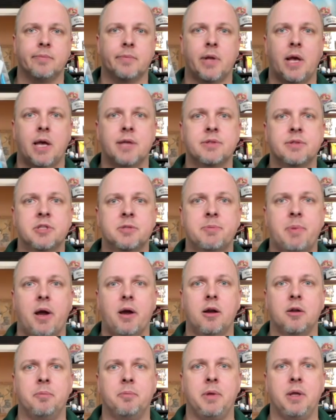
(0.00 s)
has
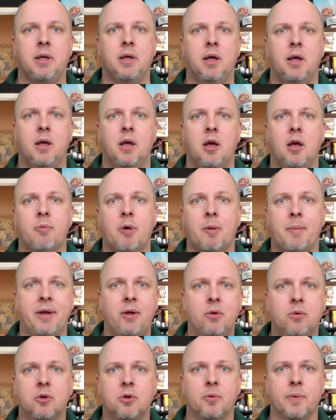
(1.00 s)
inspired me about my
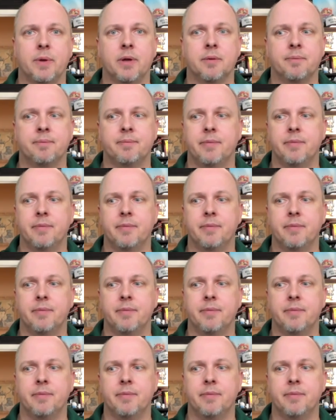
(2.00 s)
own career.